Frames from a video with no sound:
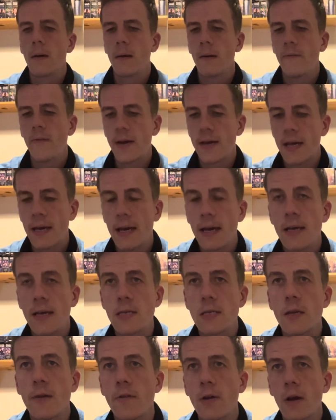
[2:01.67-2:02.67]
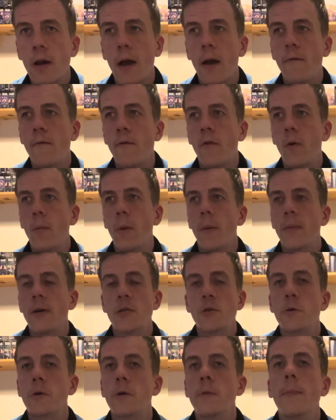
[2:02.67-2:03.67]
Frankie hears something from her
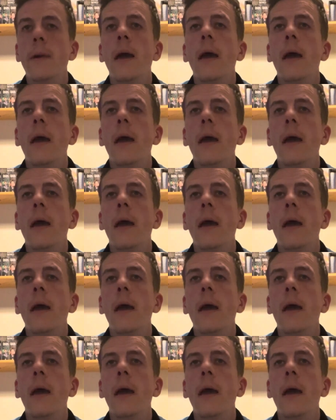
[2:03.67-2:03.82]
bedroom,